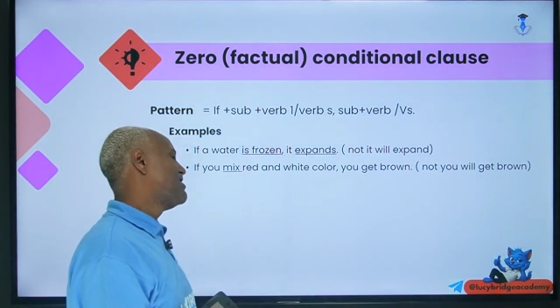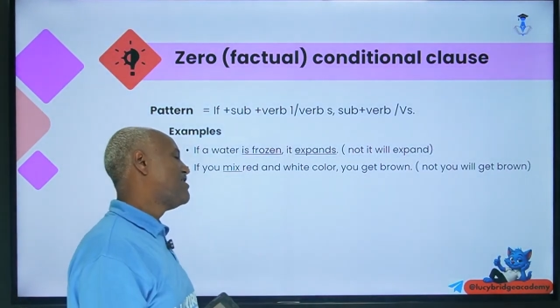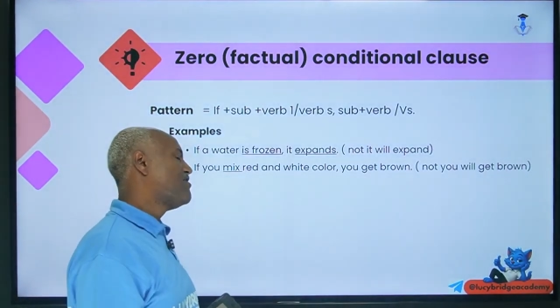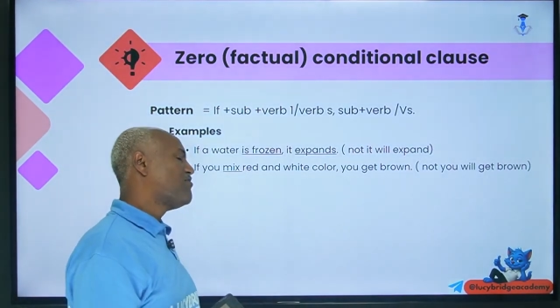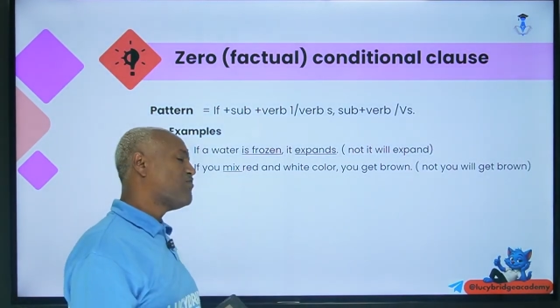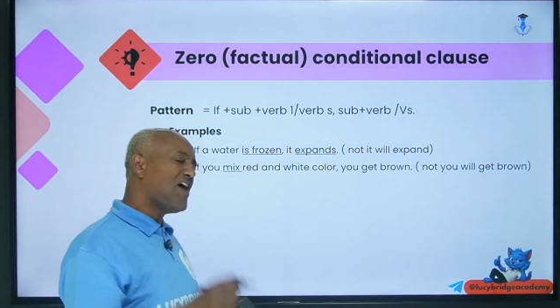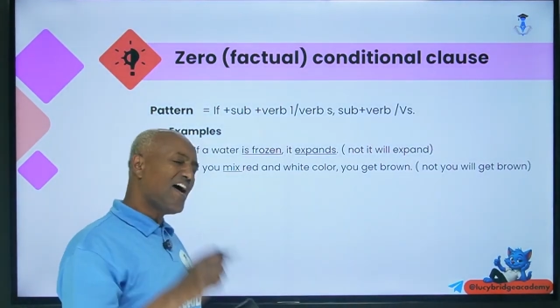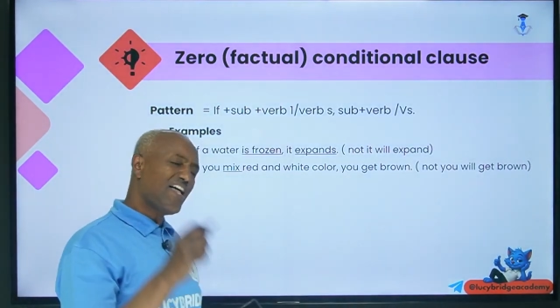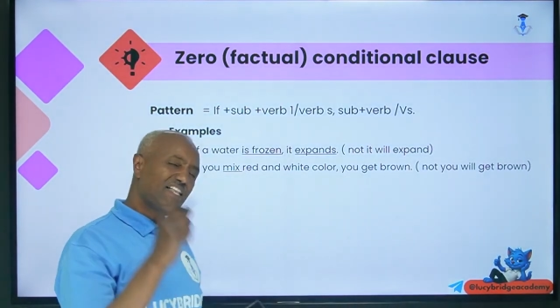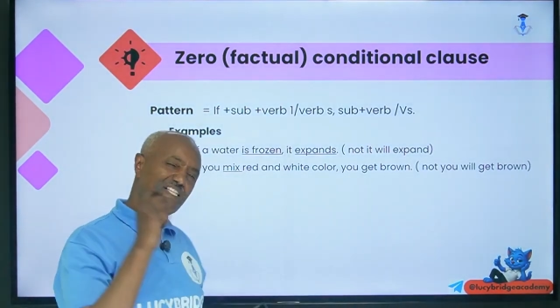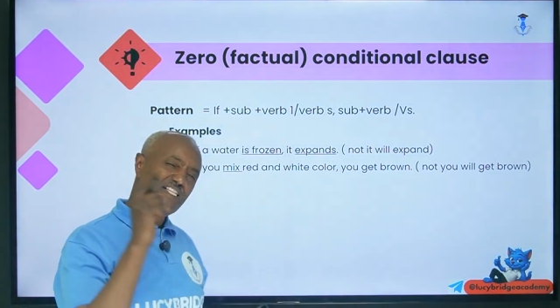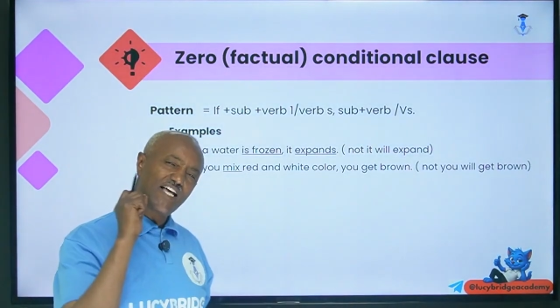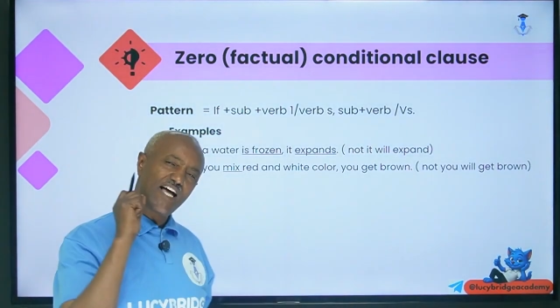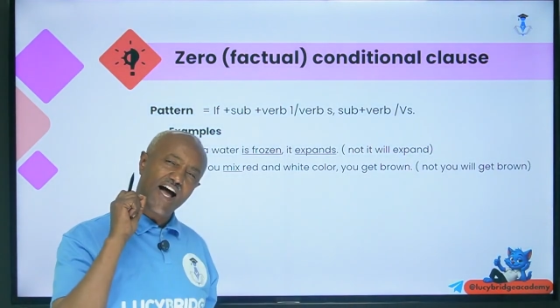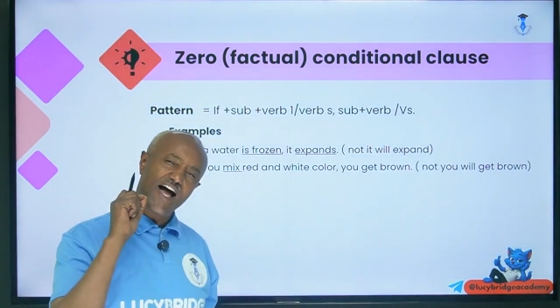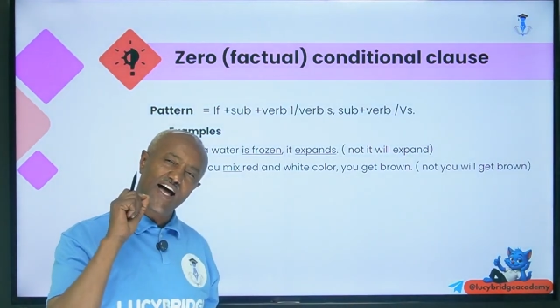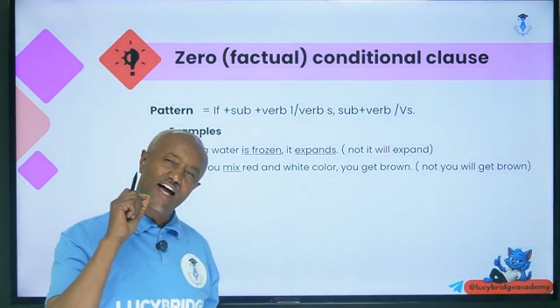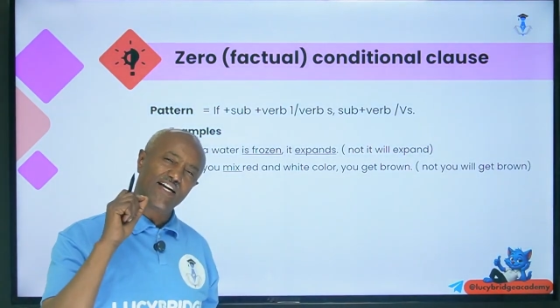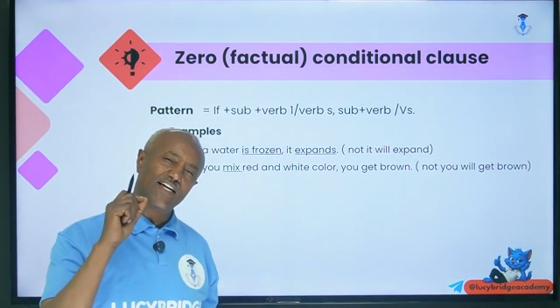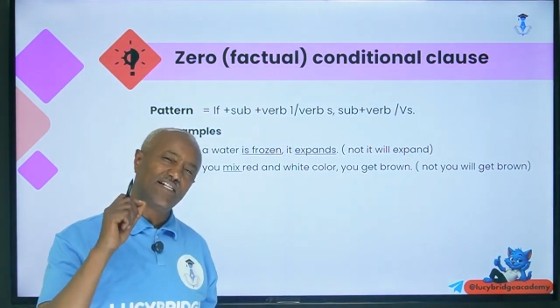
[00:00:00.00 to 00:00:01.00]
What
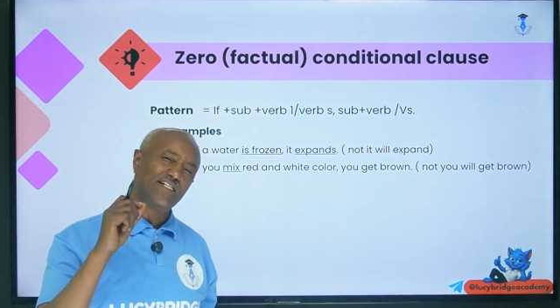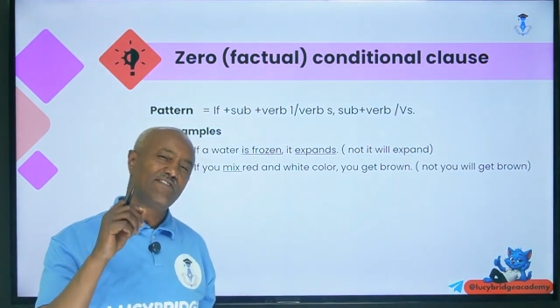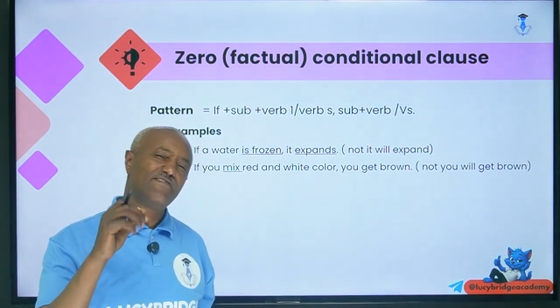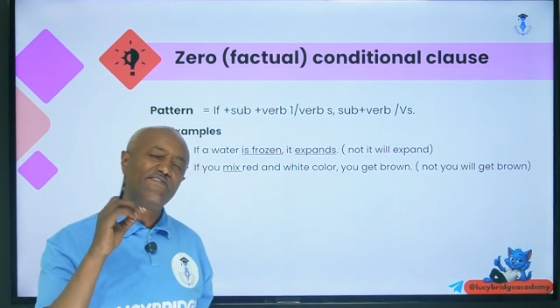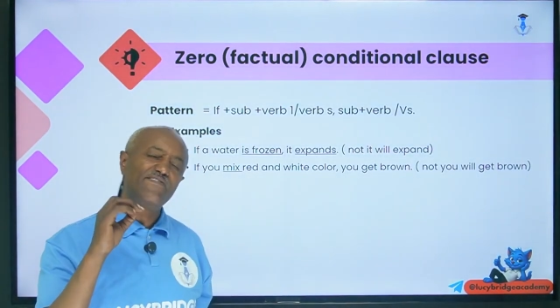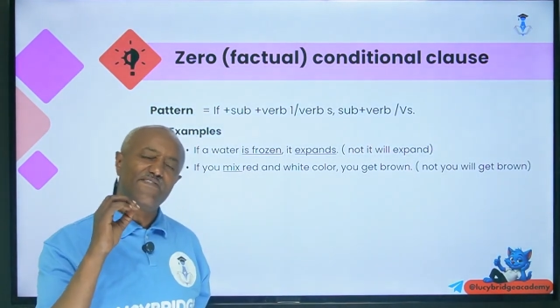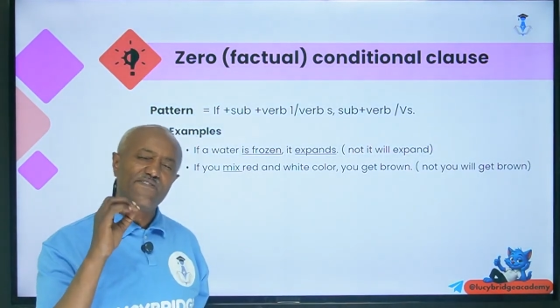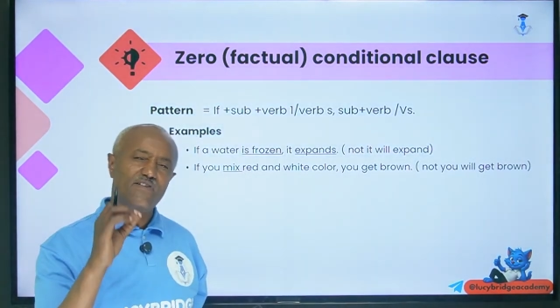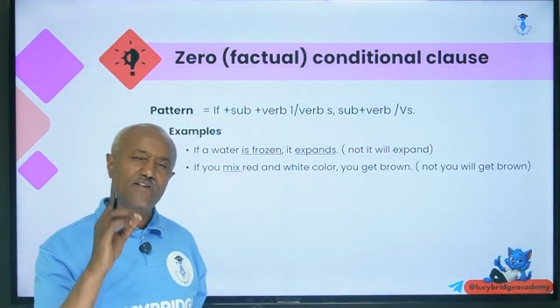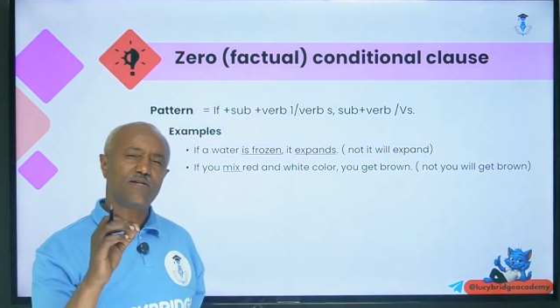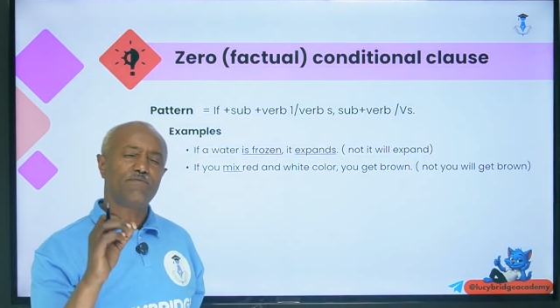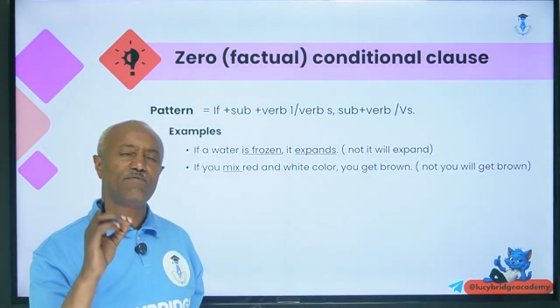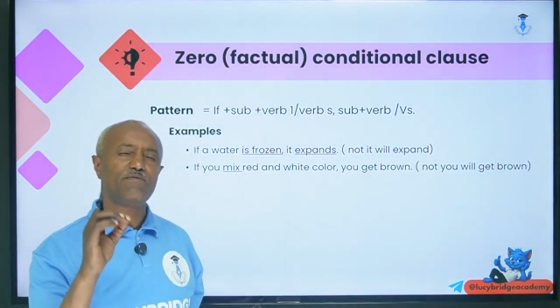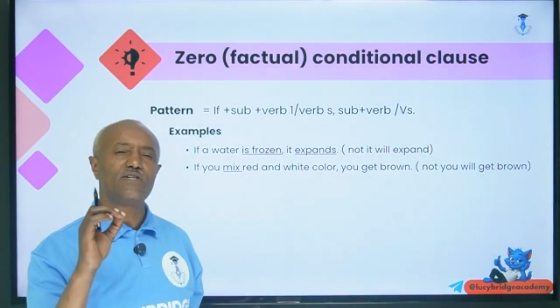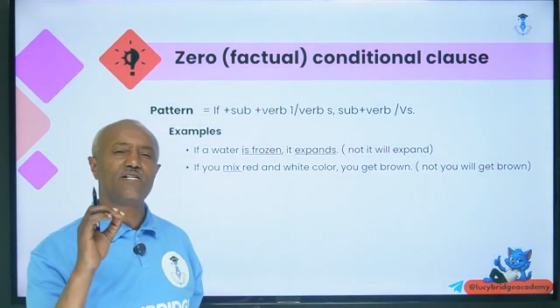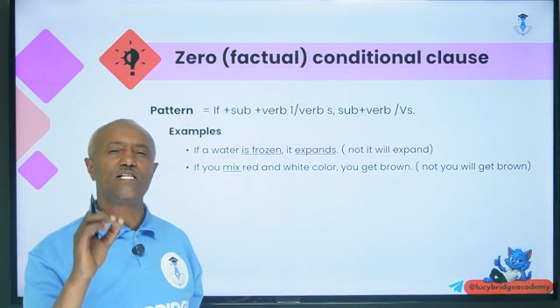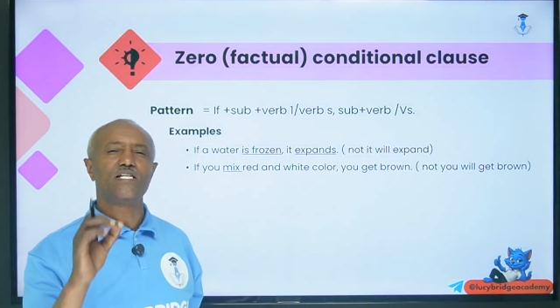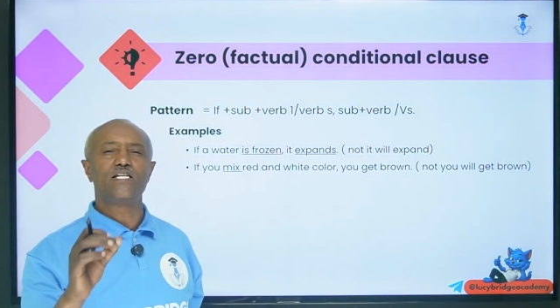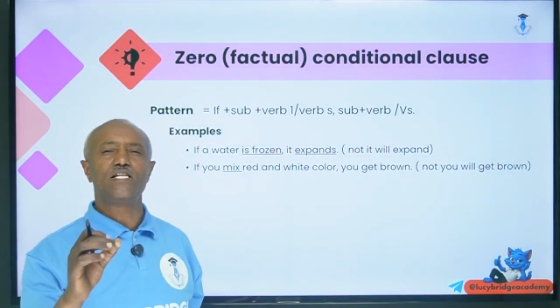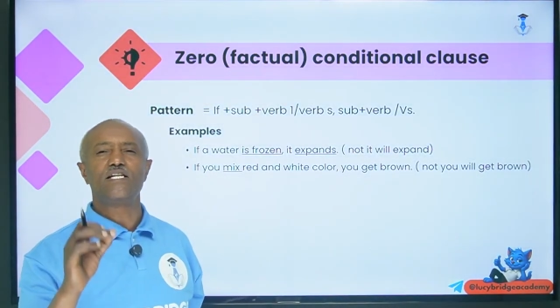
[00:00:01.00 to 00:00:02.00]
I
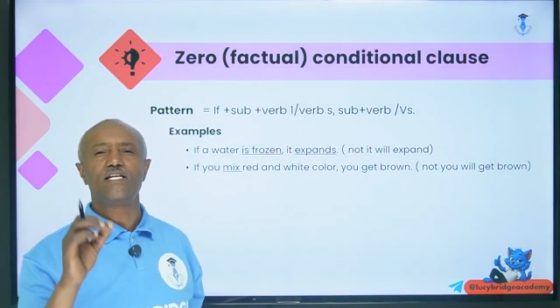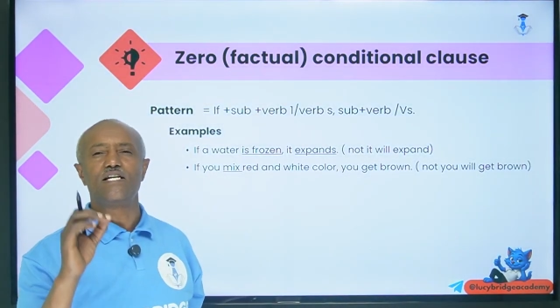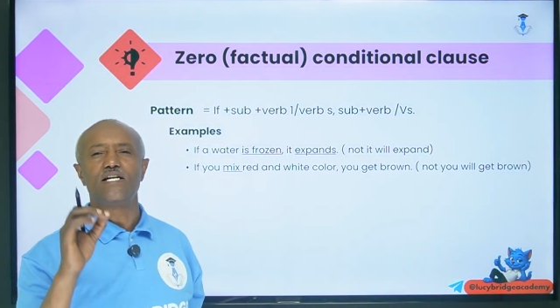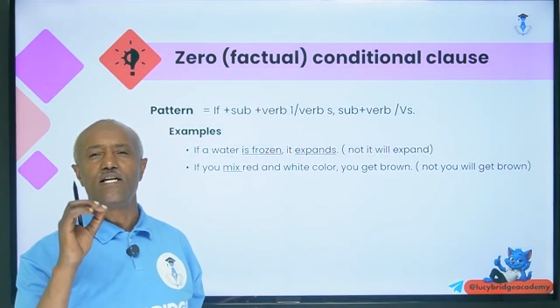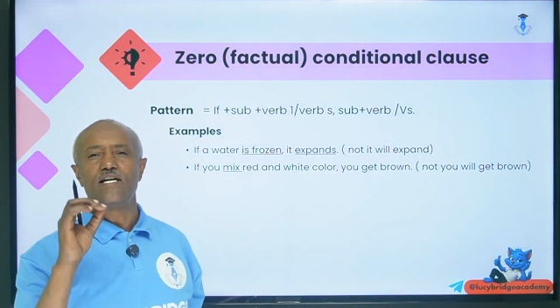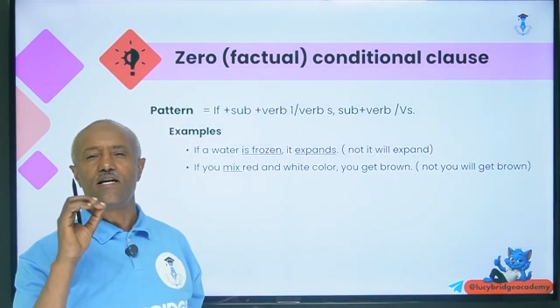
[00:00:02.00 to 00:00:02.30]
firmly